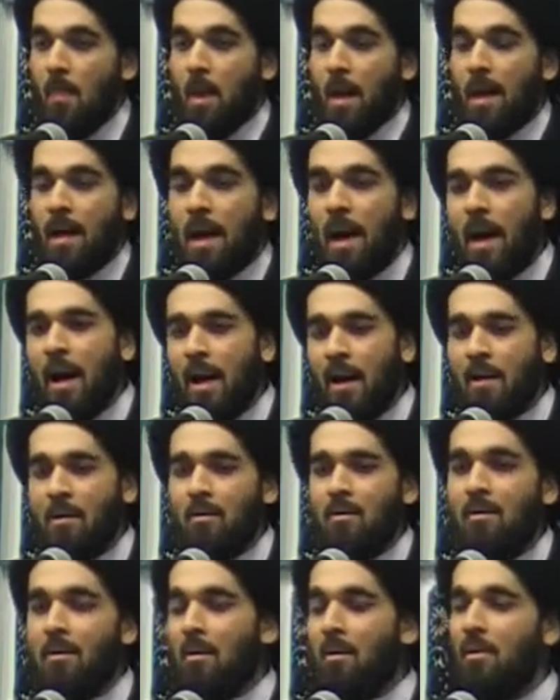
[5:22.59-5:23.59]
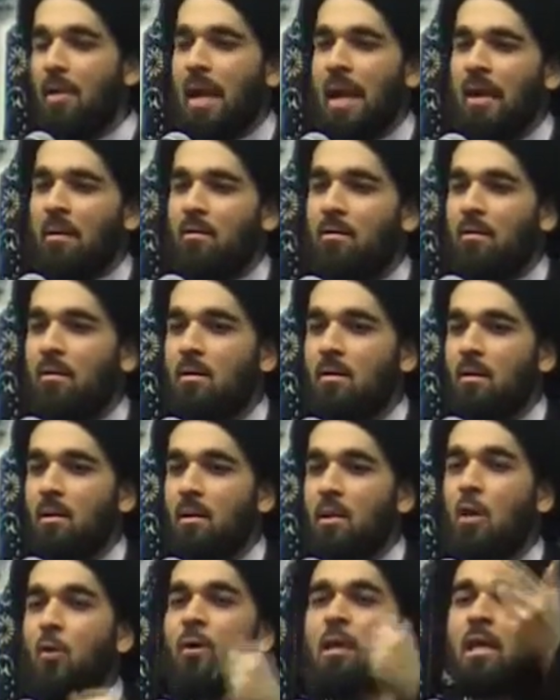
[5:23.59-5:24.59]
A kind that
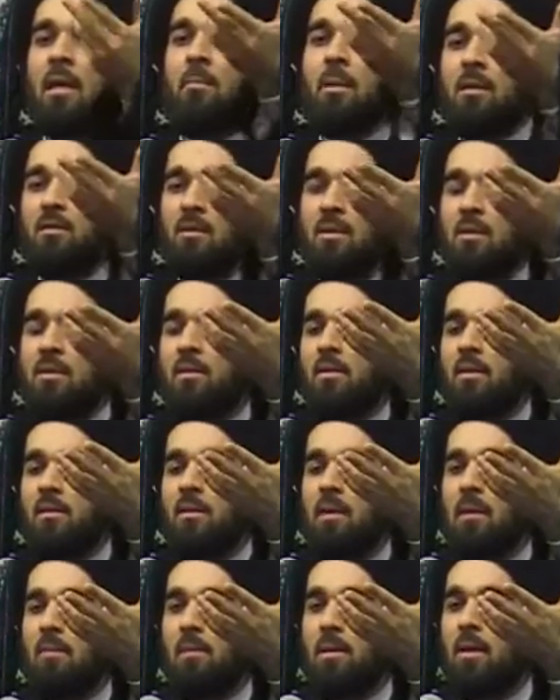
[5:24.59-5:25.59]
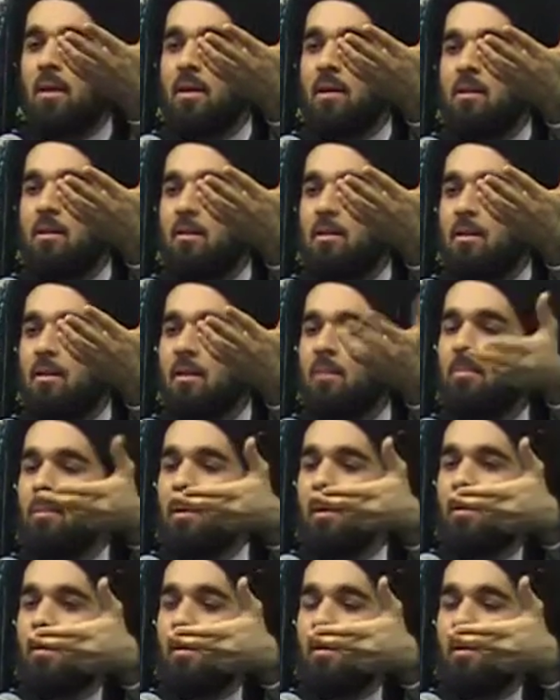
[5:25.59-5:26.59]
don't commit the sin because
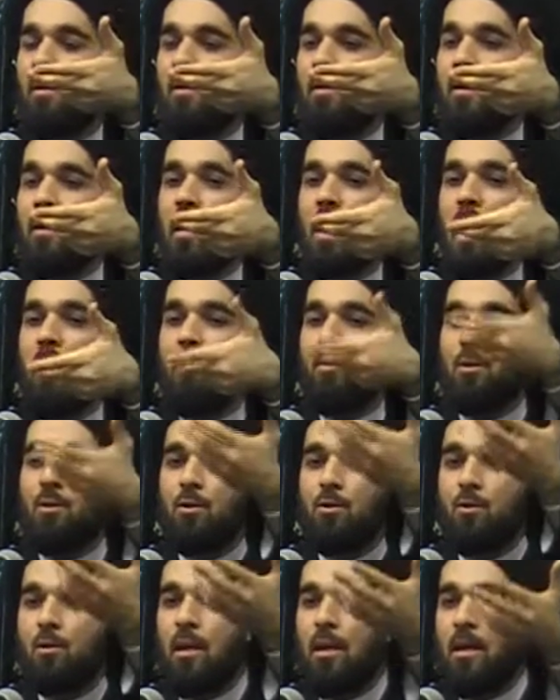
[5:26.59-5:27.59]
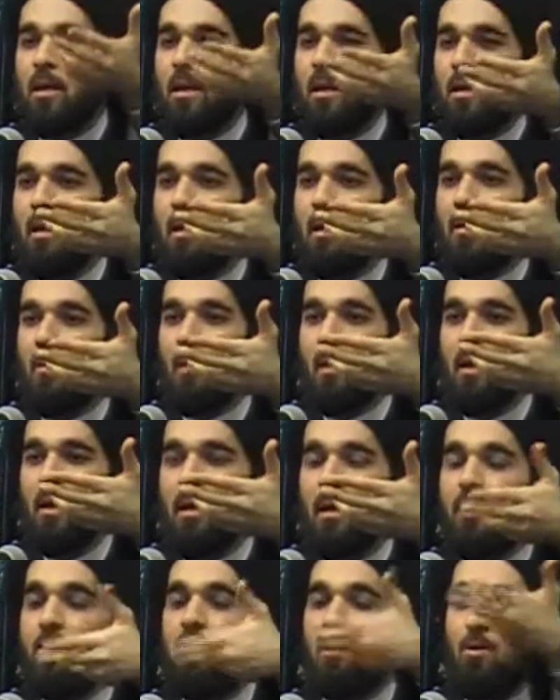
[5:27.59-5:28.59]
simply the opportunity
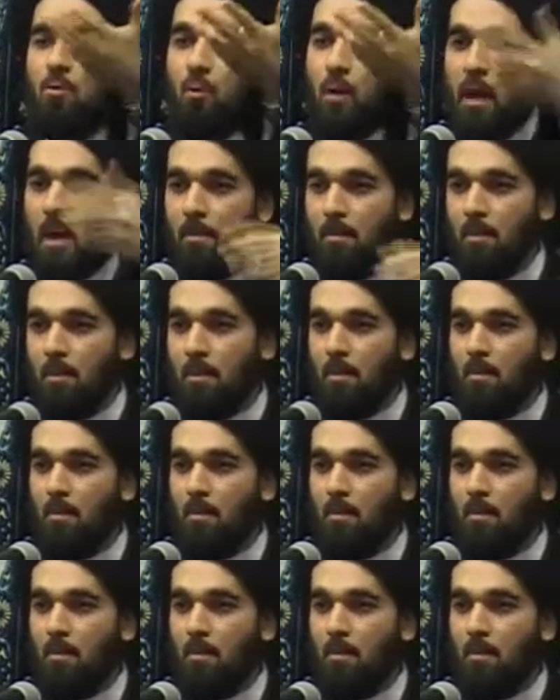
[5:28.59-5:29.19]
isn't right.